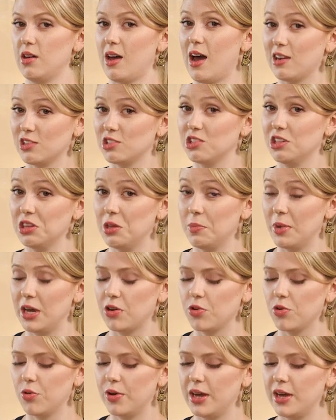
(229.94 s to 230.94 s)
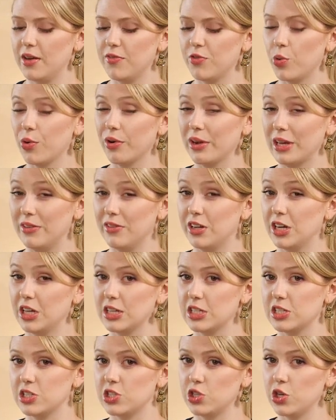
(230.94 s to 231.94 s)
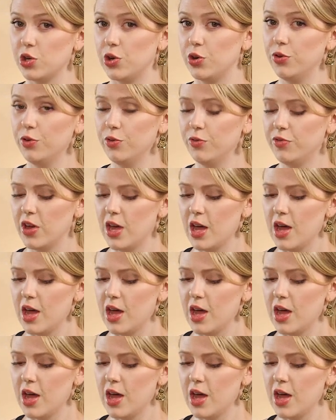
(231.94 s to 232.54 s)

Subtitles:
actually in the microwave or even on the stove.